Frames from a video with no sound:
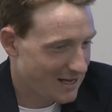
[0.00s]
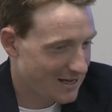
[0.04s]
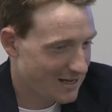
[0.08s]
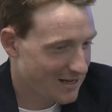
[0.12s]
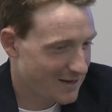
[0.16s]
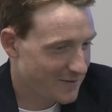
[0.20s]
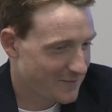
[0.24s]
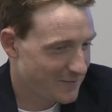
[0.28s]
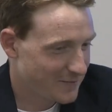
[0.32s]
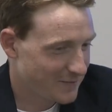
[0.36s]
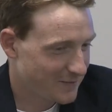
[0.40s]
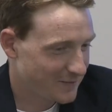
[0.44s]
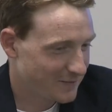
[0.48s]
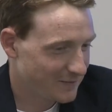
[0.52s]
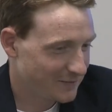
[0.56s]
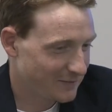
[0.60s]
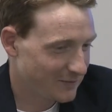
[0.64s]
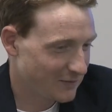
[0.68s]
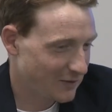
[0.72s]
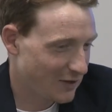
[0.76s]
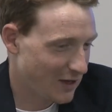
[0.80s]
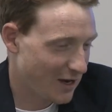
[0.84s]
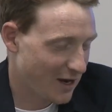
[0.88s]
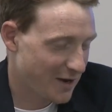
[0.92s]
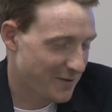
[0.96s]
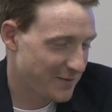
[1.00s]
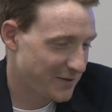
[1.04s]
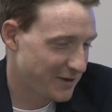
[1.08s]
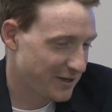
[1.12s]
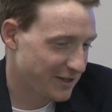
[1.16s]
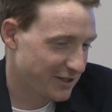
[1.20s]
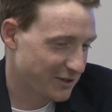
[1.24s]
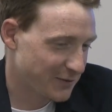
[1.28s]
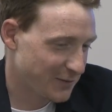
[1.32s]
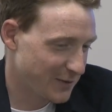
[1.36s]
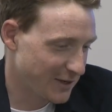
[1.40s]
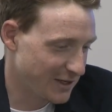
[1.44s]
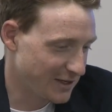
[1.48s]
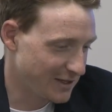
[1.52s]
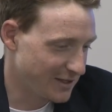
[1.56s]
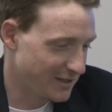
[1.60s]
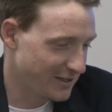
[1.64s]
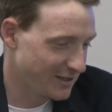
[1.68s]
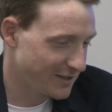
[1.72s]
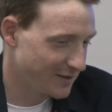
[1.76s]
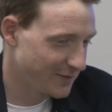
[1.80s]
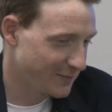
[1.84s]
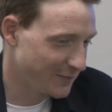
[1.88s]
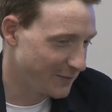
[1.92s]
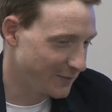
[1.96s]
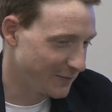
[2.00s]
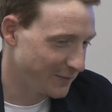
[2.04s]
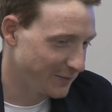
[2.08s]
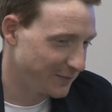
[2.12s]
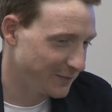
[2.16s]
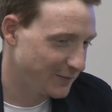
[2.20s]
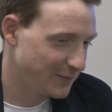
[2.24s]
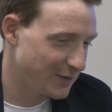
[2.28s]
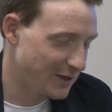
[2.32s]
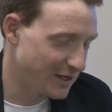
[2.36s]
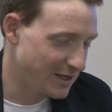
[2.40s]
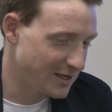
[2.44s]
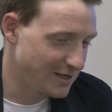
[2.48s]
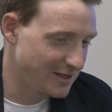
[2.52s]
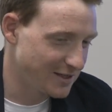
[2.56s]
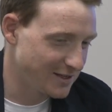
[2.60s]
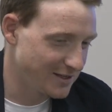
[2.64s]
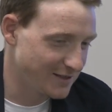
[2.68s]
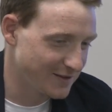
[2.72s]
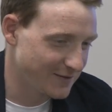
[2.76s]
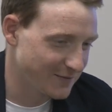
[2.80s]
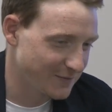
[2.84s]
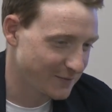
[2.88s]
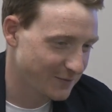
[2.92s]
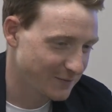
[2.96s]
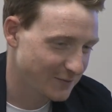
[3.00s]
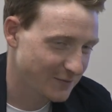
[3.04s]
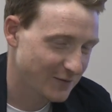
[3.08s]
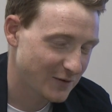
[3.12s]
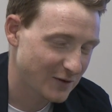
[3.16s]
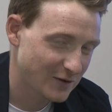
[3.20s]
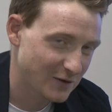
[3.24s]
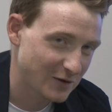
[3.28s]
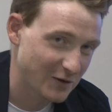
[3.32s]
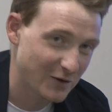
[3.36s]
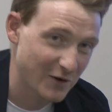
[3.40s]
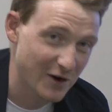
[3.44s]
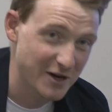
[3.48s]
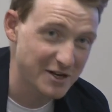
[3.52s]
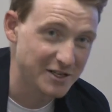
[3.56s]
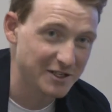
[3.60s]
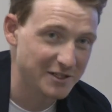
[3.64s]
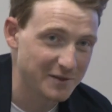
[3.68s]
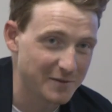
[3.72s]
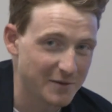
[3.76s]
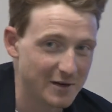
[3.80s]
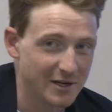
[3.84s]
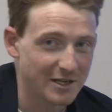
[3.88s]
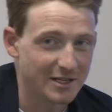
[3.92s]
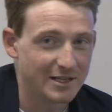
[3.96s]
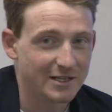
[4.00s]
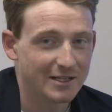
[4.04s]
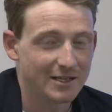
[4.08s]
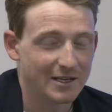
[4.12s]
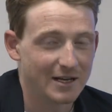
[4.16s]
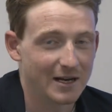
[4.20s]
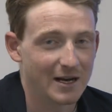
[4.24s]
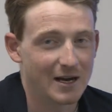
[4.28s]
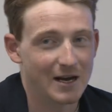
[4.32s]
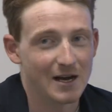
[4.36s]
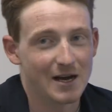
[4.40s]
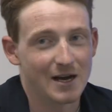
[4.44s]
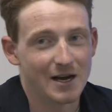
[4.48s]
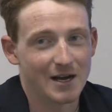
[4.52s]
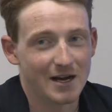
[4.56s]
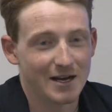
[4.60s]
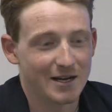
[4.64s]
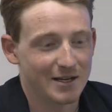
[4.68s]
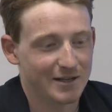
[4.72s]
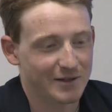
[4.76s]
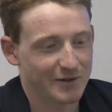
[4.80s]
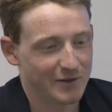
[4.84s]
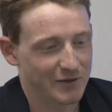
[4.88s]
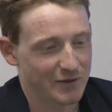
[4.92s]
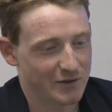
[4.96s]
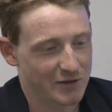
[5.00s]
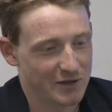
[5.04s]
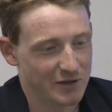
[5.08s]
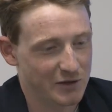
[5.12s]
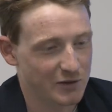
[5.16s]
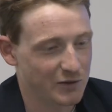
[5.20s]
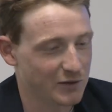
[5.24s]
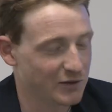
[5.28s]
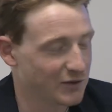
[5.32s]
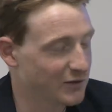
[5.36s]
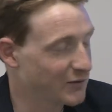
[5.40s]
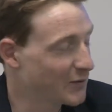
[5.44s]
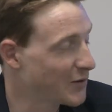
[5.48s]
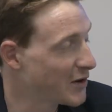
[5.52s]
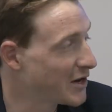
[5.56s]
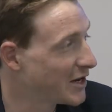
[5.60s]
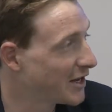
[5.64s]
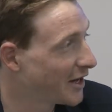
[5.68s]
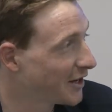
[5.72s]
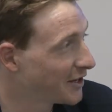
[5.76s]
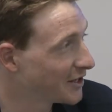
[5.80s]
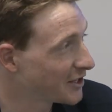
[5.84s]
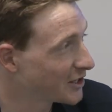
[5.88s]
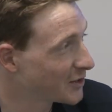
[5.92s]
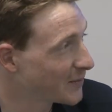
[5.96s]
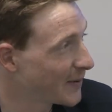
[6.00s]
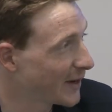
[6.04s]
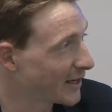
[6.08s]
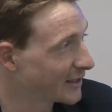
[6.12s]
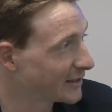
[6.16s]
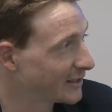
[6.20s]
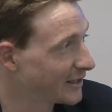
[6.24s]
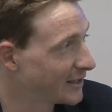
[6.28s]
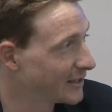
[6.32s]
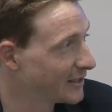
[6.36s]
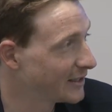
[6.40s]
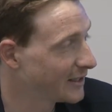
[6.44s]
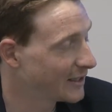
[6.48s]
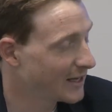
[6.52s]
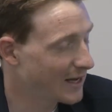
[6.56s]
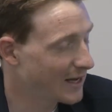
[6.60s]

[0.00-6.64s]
Um, yeah, I mean, it's been been. Crazy, really. Uh, this was really unexpected.